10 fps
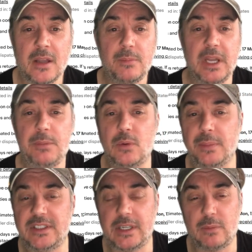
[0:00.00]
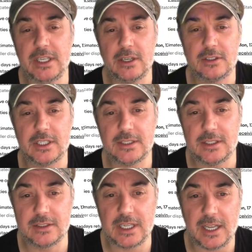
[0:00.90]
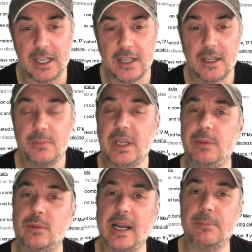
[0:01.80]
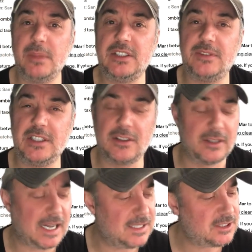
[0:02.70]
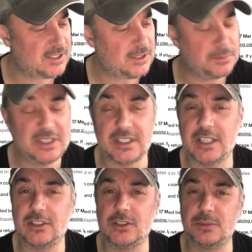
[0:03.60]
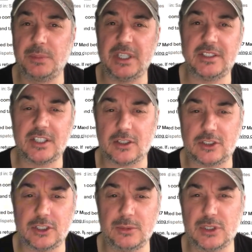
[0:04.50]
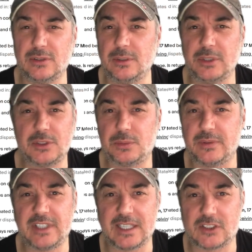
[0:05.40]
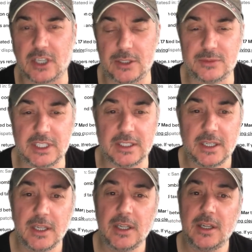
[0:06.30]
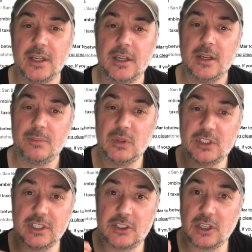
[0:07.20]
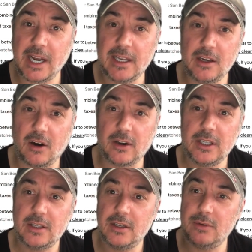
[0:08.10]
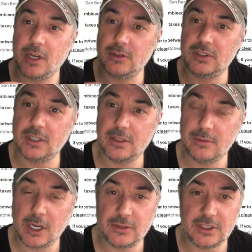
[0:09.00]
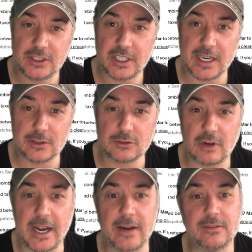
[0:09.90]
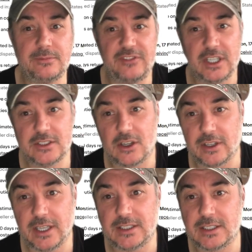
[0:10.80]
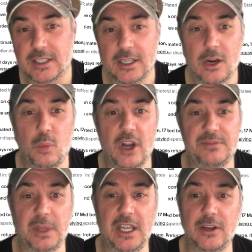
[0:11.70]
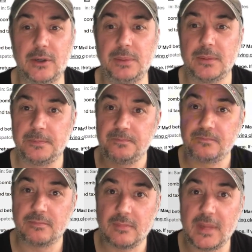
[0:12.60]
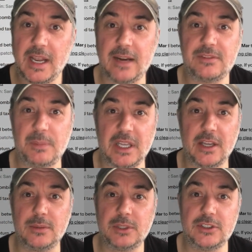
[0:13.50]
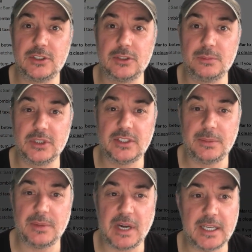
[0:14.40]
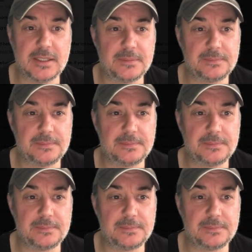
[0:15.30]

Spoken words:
People miss it when you look at it. People can miss things like that and just dismiss it as a normal piece of costume jewellery just with glass stones in. But to the trained eye, who knows that Chanel's rare and things like this are worth picking up, you have to pick it up because there's good money to be made.